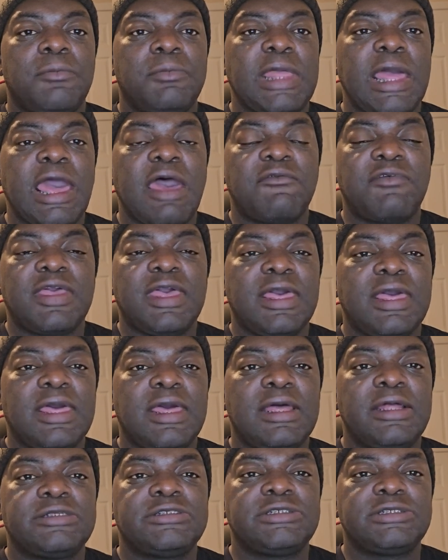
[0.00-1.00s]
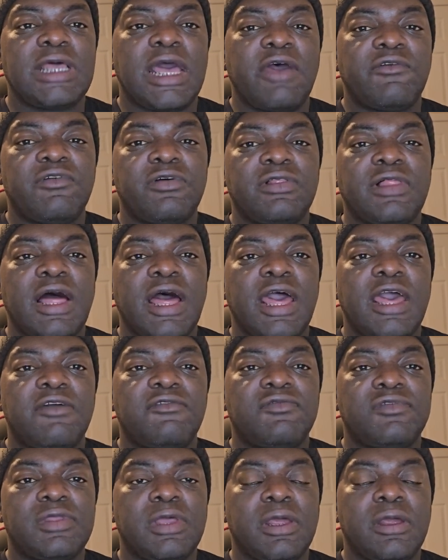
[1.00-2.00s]
they have kids, they have a
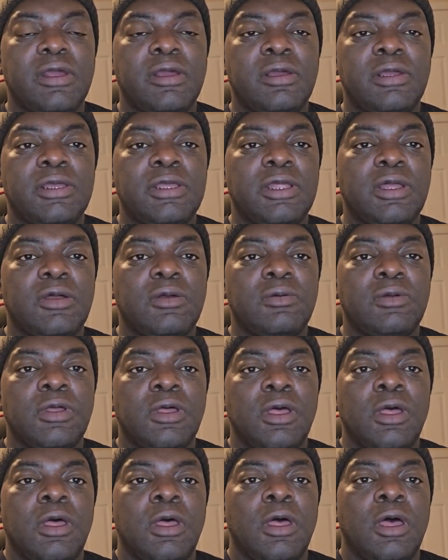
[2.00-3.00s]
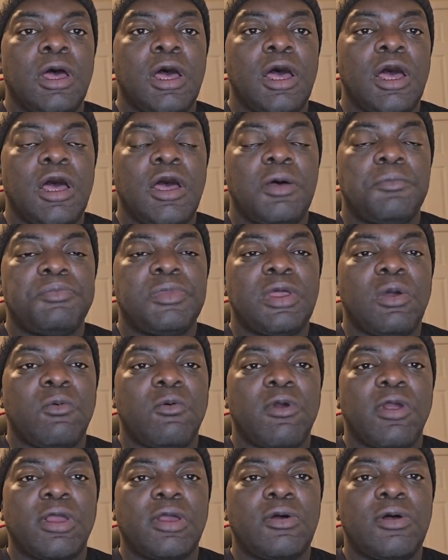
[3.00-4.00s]
life, they're
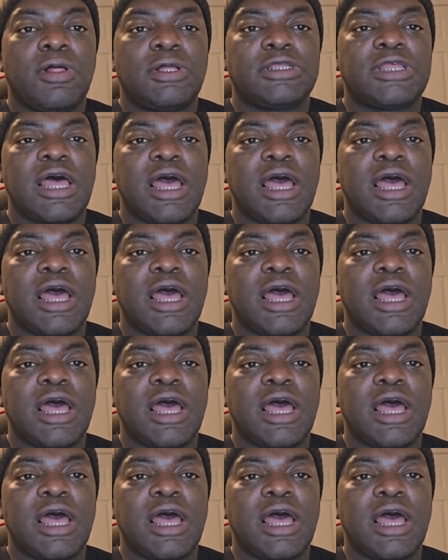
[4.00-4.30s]
working all the